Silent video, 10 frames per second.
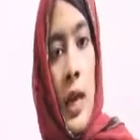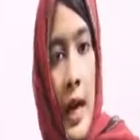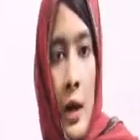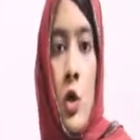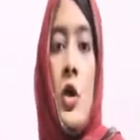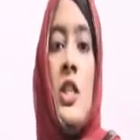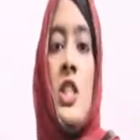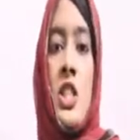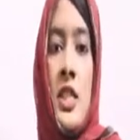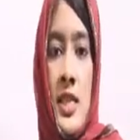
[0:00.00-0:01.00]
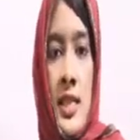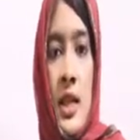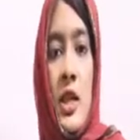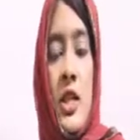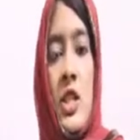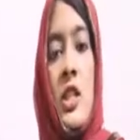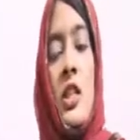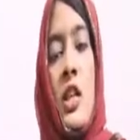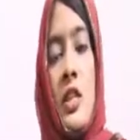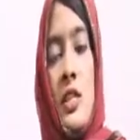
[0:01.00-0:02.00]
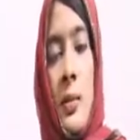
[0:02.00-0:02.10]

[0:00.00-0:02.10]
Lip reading: yellowish discoloration. It is